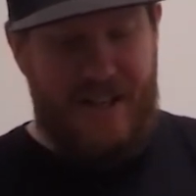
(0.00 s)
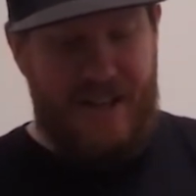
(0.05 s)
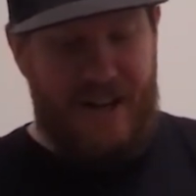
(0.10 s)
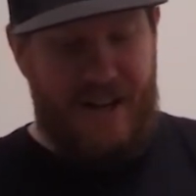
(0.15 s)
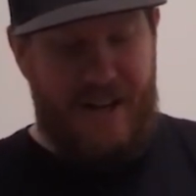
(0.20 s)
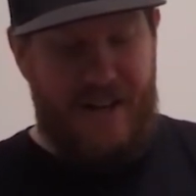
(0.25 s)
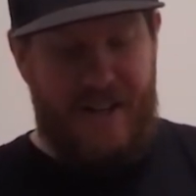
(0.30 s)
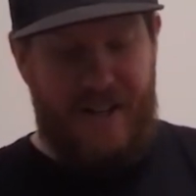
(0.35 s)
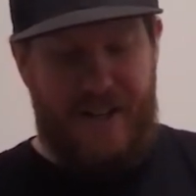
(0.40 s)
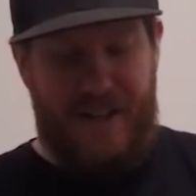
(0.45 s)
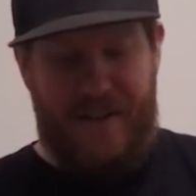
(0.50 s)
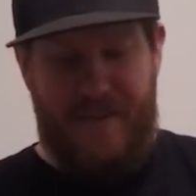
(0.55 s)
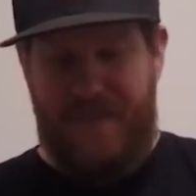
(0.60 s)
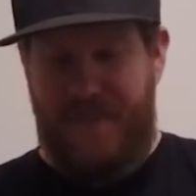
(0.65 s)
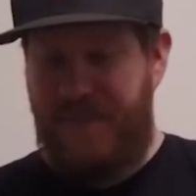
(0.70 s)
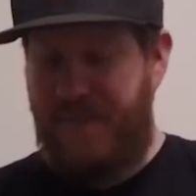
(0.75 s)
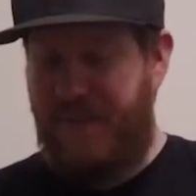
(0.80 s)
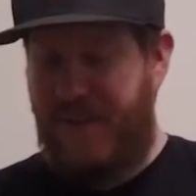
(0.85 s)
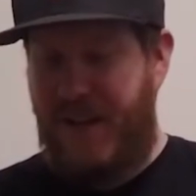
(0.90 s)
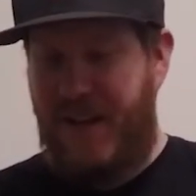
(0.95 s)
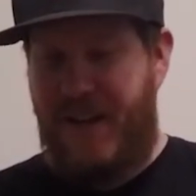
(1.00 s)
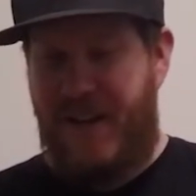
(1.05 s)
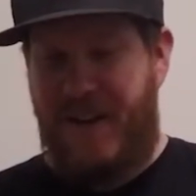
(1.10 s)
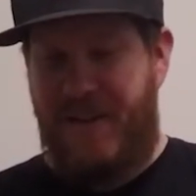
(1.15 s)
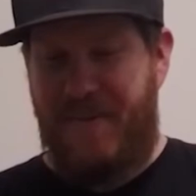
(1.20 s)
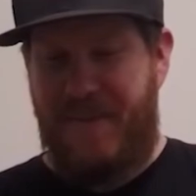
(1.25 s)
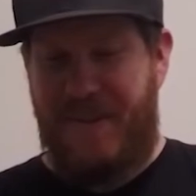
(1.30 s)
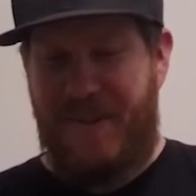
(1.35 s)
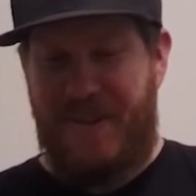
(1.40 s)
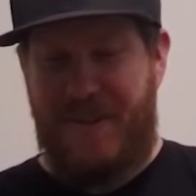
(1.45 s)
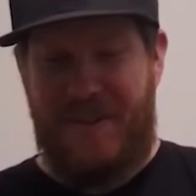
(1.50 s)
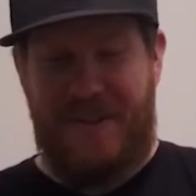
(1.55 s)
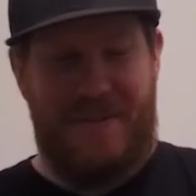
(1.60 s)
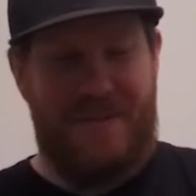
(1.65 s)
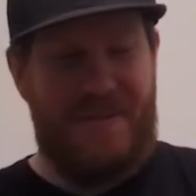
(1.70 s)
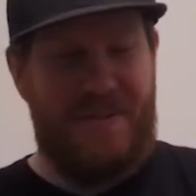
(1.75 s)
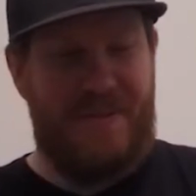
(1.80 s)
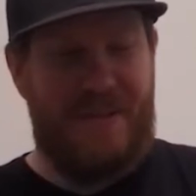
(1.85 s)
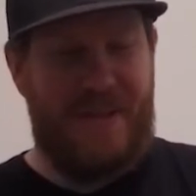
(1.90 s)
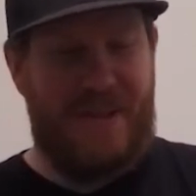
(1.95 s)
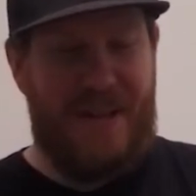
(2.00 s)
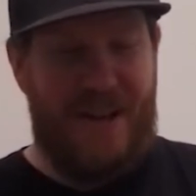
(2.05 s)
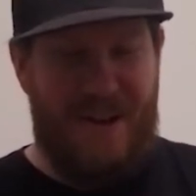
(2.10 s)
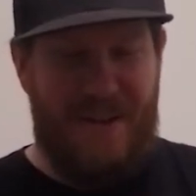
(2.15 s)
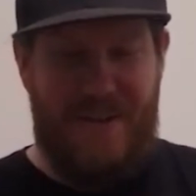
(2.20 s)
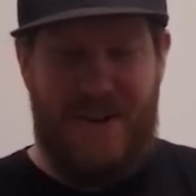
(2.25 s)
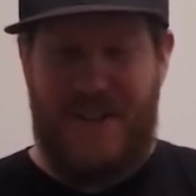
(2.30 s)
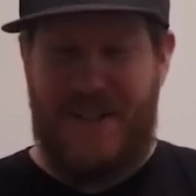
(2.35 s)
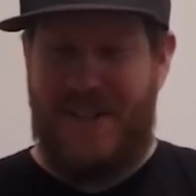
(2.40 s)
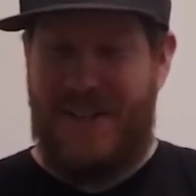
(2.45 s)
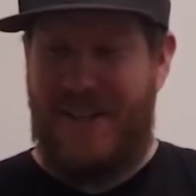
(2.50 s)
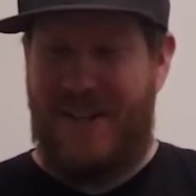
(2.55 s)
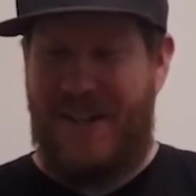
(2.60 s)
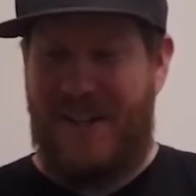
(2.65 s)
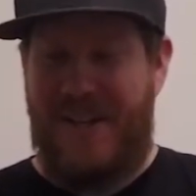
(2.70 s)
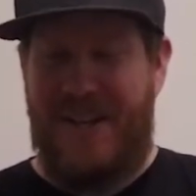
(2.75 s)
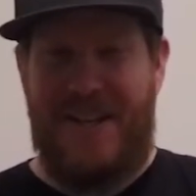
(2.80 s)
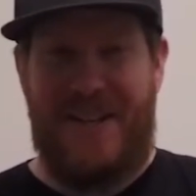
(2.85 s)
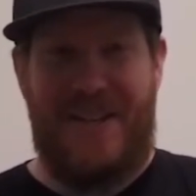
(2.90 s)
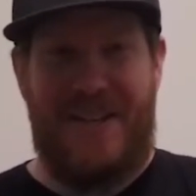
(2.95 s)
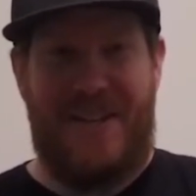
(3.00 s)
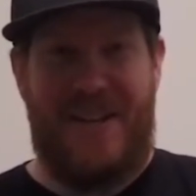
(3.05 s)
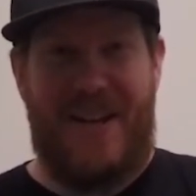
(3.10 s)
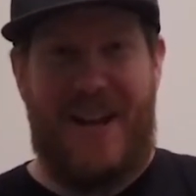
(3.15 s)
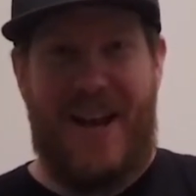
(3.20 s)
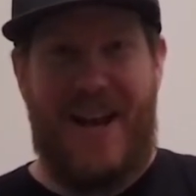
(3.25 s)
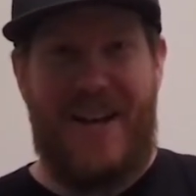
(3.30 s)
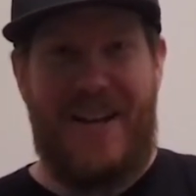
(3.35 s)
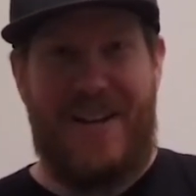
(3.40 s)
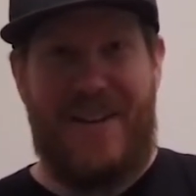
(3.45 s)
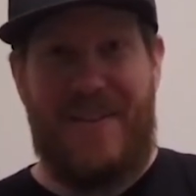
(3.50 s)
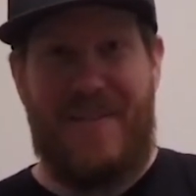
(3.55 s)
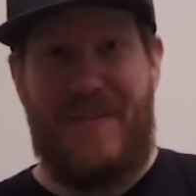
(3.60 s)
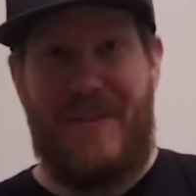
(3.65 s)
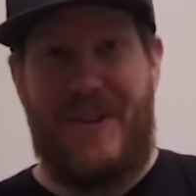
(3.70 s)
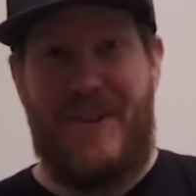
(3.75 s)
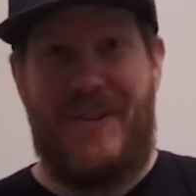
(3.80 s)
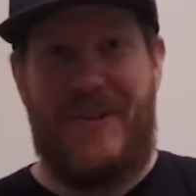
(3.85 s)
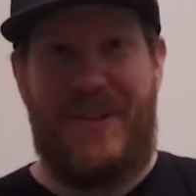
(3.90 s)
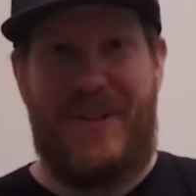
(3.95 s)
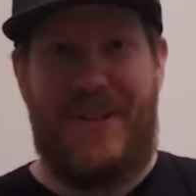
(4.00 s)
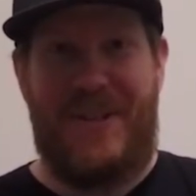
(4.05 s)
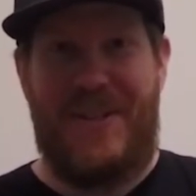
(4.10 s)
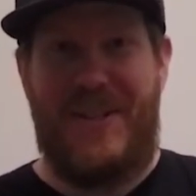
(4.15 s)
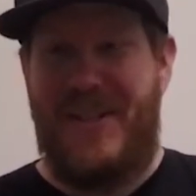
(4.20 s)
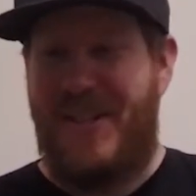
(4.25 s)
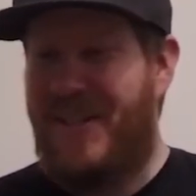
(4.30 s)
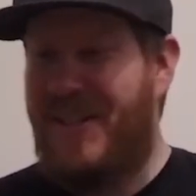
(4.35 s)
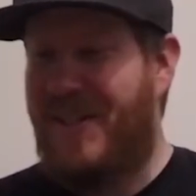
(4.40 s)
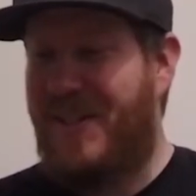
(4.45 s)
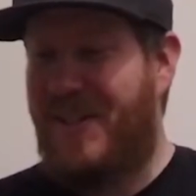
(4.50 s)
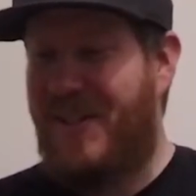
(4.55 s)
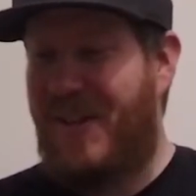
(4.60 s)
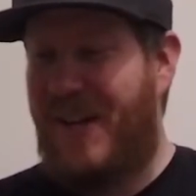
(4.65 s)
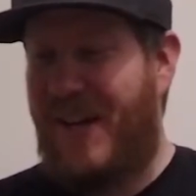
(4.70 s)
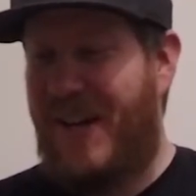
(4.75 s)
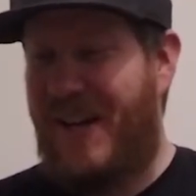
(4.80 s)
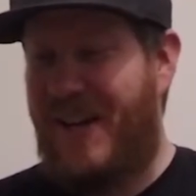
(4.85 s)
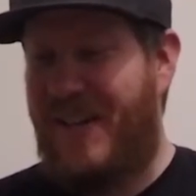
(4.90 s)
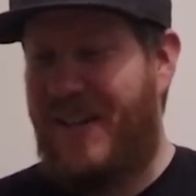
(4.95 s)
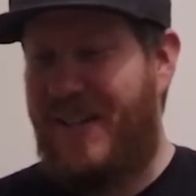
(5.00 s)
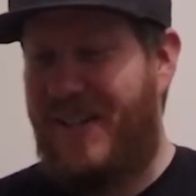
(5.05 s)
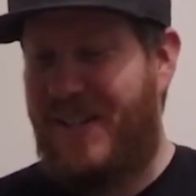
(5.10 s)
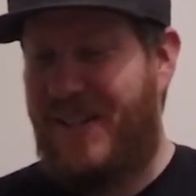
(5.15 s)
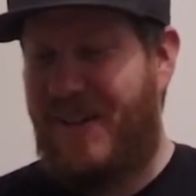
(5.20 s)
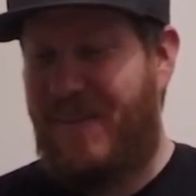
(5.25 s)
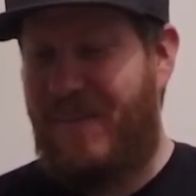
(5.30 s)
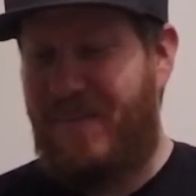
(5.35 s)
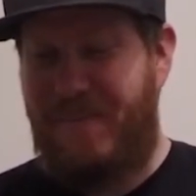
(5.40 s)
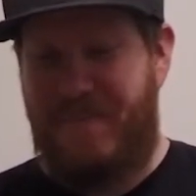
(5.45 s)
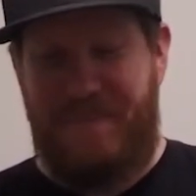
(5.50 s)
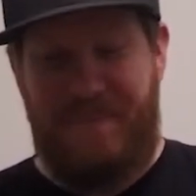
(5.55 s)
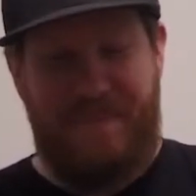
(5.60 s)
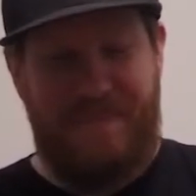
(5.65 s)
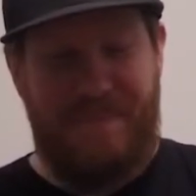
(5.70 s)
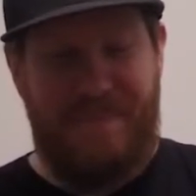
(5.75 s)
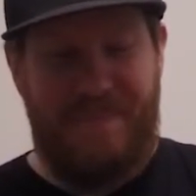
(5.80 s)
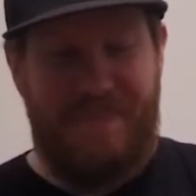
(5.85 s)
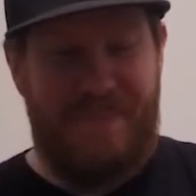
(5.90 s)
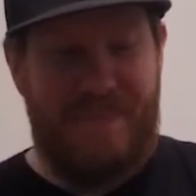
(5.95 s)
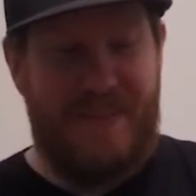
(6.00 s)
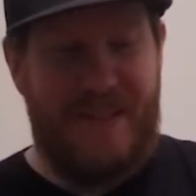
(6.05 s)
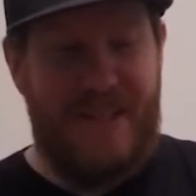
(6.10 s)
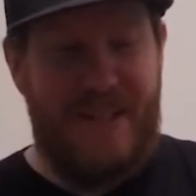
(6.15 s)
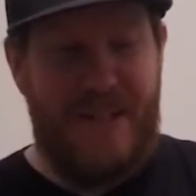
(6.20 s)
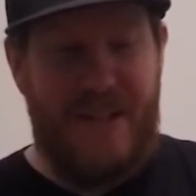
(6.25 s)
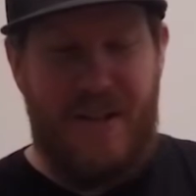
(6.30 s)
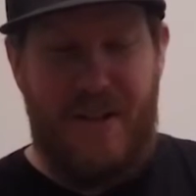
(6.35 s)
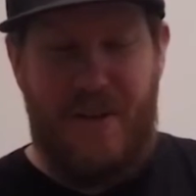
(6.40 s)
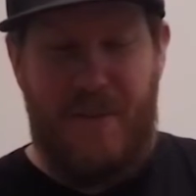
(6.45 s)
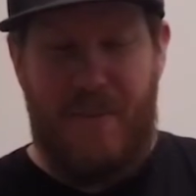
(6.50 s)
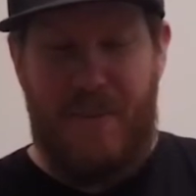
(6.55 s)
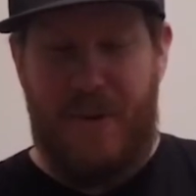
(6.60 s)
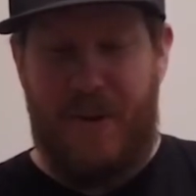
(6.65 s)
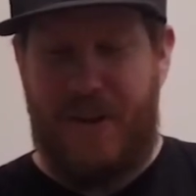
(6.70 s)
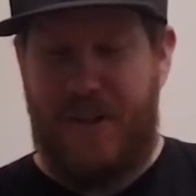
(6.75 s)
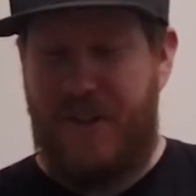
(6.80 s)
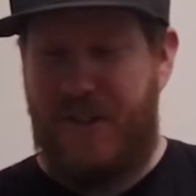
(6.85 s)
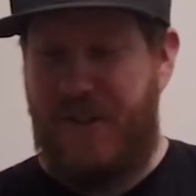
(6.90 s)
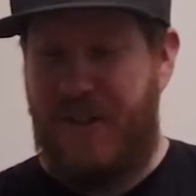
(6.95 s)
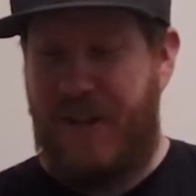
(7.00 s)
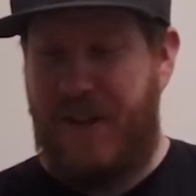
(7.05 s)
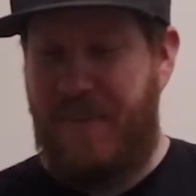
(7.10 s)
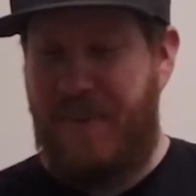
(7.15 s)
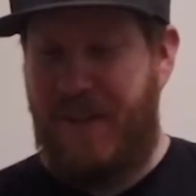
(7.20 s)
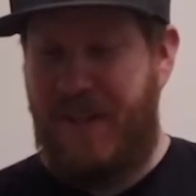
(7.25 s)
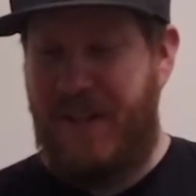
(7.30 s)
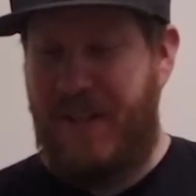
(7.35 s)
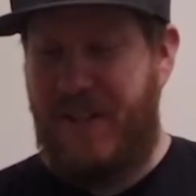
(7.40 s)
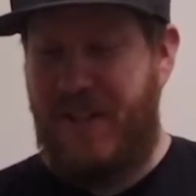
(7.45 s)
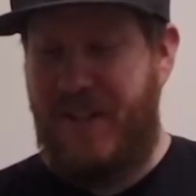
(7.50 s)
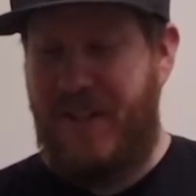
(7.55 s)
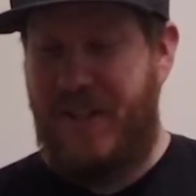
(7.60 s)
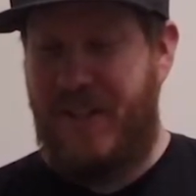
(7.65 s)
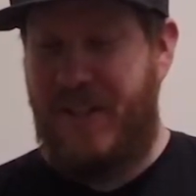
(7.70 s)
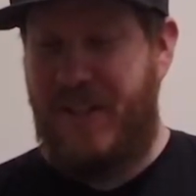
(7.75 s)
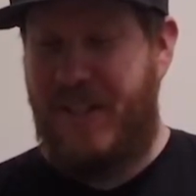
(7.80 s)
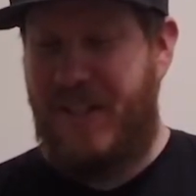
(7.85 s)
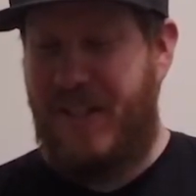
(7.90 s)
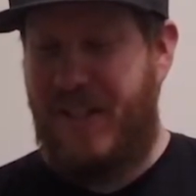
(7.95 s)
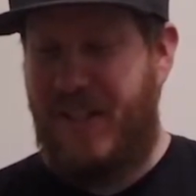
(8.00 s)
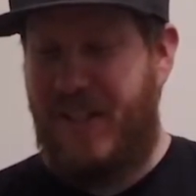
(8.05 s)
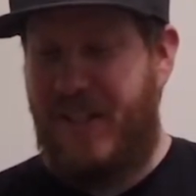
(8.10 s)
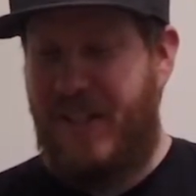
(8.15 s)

and yeah, I can't wait to go get it out in the field and try it in some more extreme conditions.